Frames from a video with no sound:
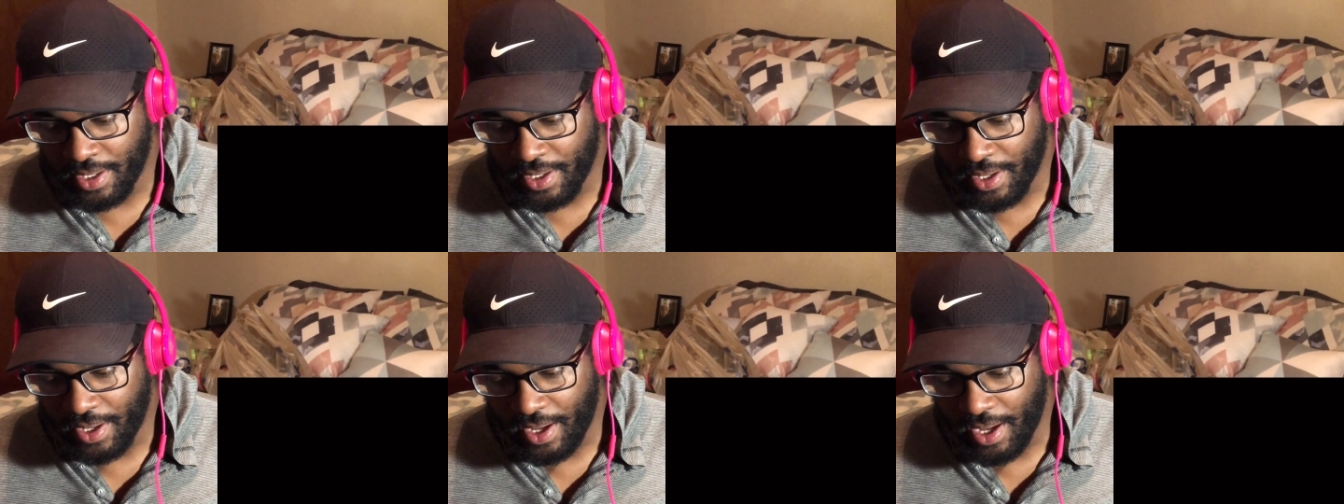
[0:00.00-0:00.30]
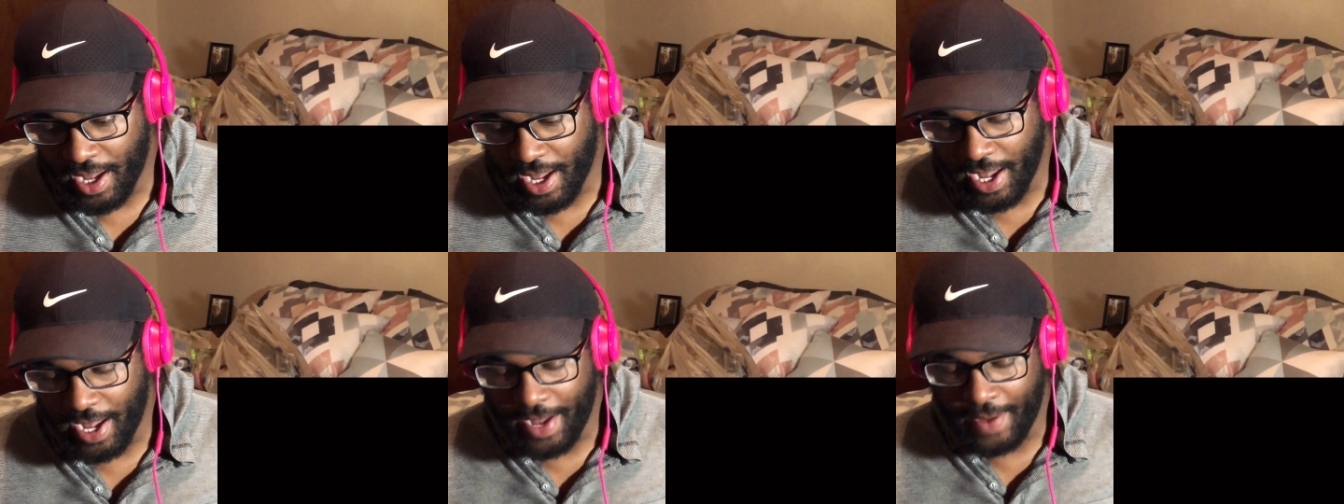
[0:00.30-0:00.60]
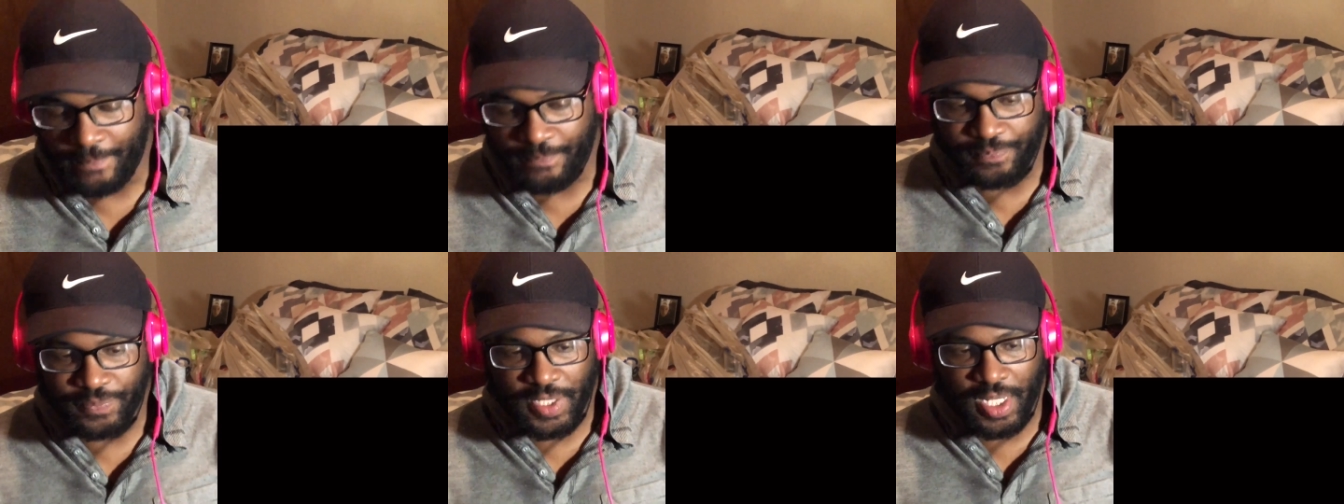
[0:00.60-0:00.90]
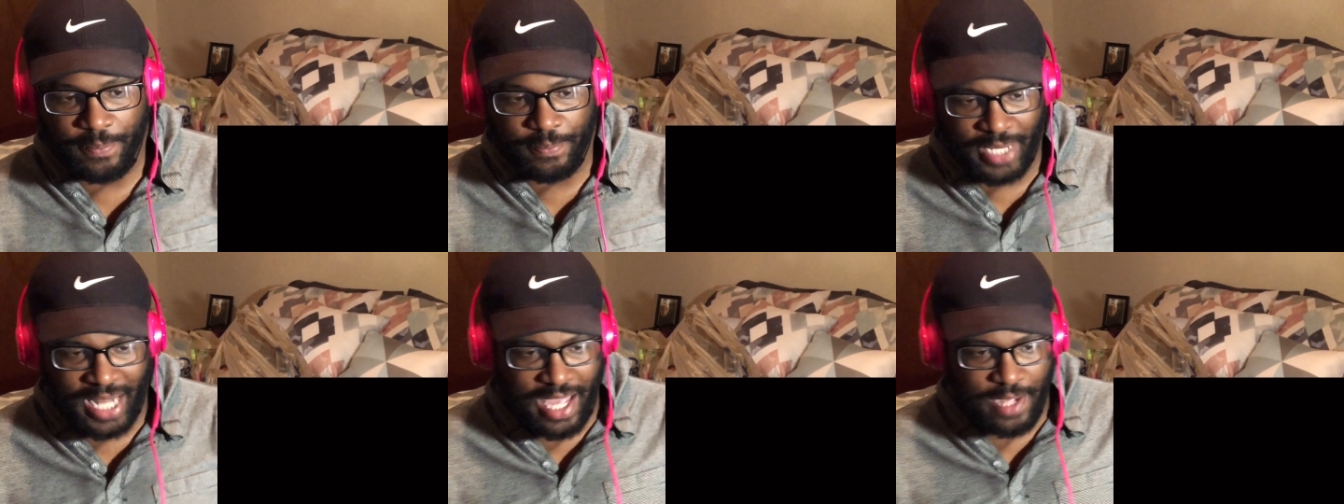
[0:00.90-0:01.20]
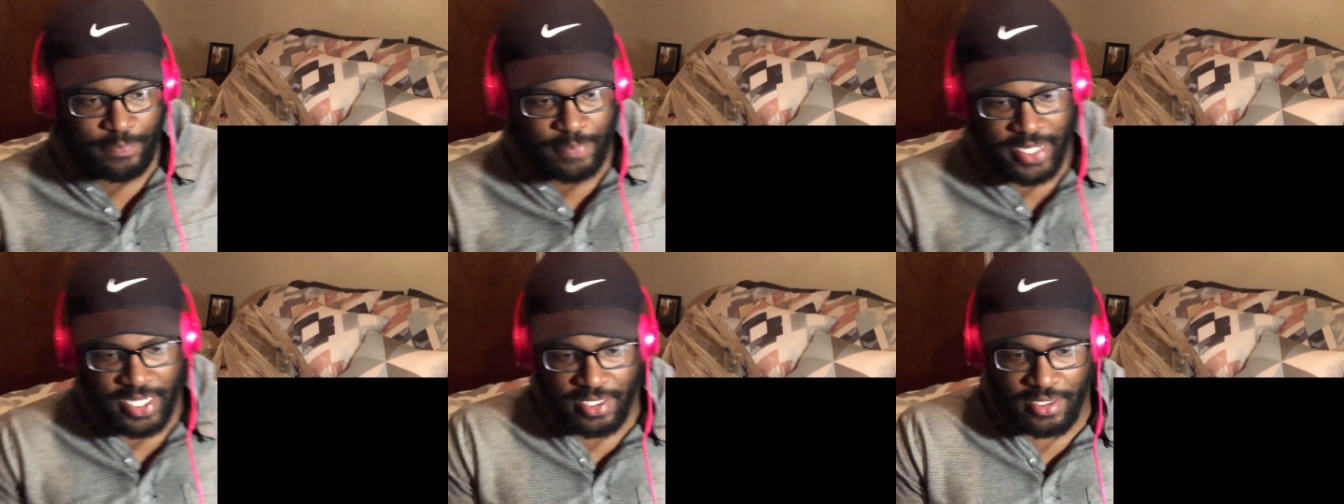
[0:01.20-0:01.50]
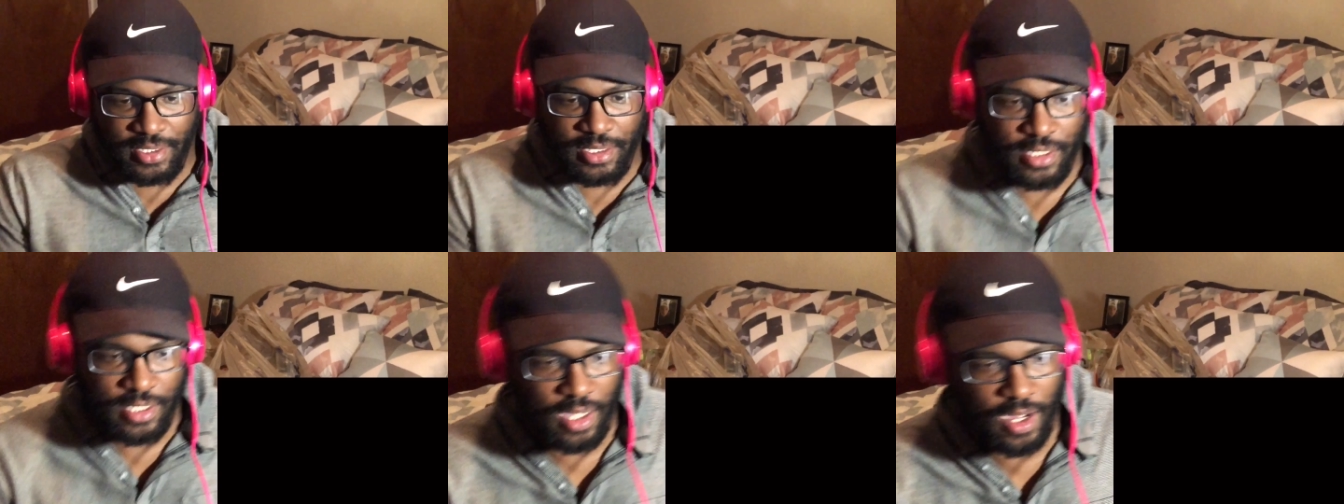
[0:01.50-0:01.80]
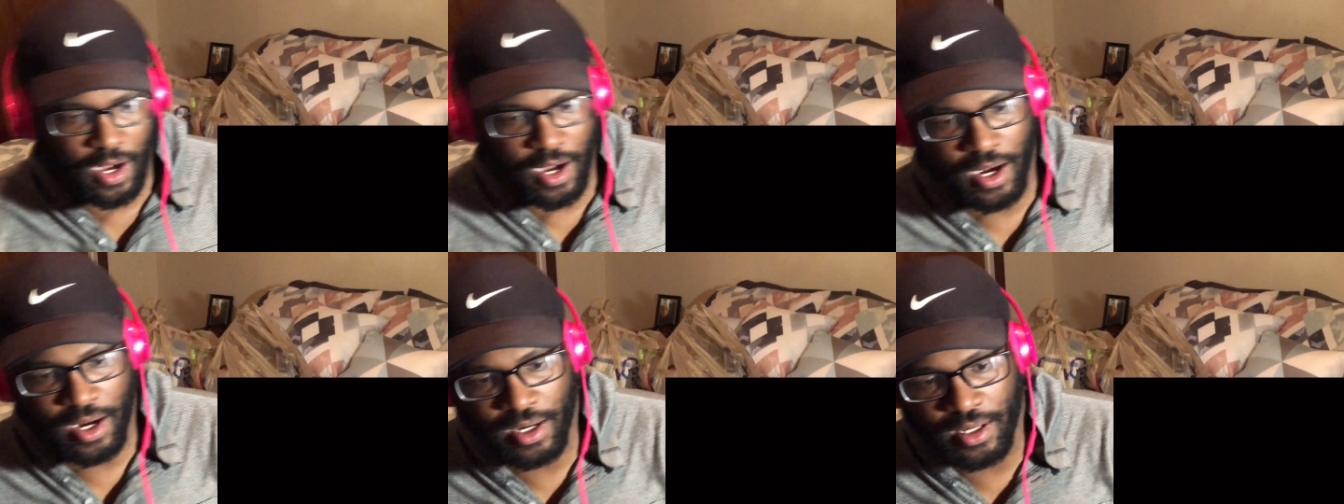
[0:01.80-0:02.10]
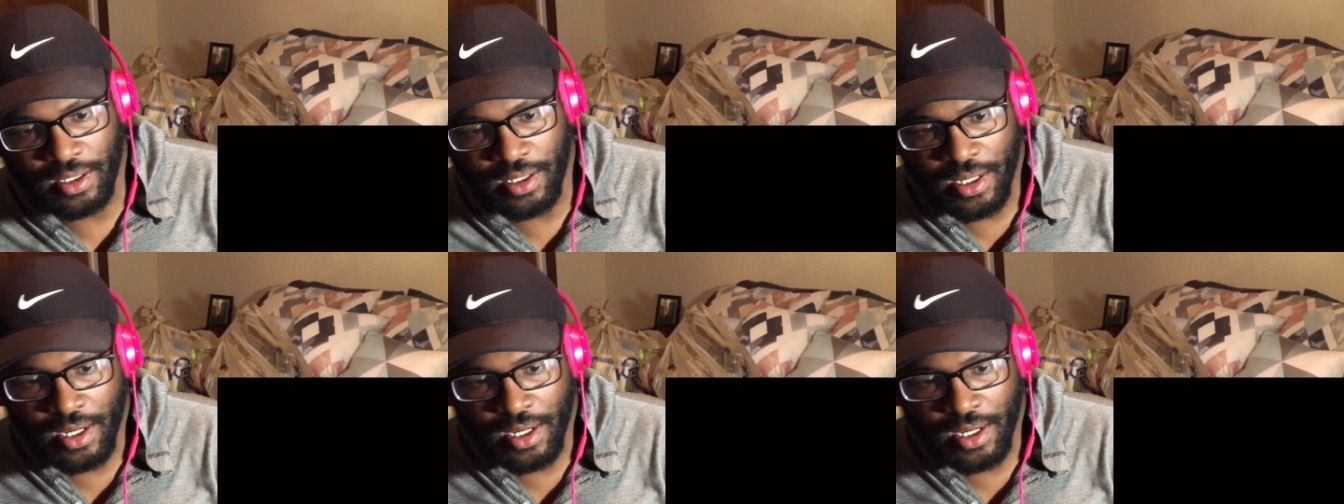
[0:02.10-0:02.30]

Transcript: uh, blackpink are